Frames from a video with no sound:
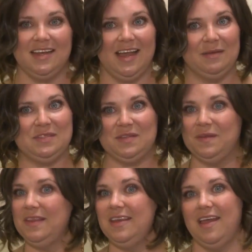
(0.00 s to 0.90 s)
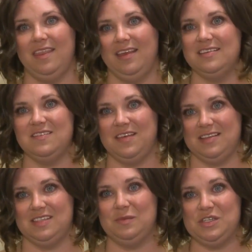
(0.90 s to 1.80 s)
done absolutely nothing to
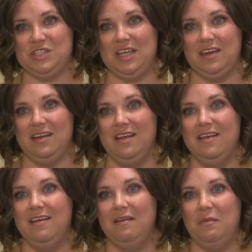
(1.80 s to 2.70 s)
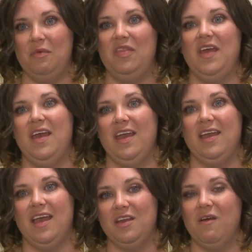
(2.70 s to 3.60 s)
fix the machine that
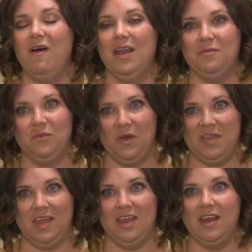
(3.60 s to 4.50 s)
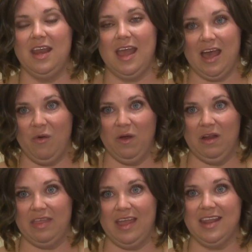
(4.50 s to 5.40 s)
they had gone. Within an
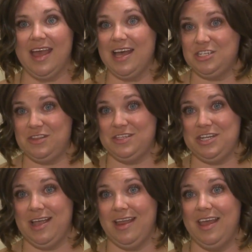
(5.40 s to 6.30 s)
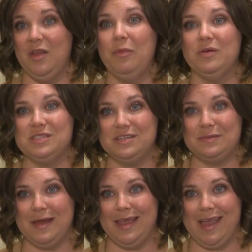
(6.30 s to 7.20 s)
hour, they had cashed the check and it had posted to my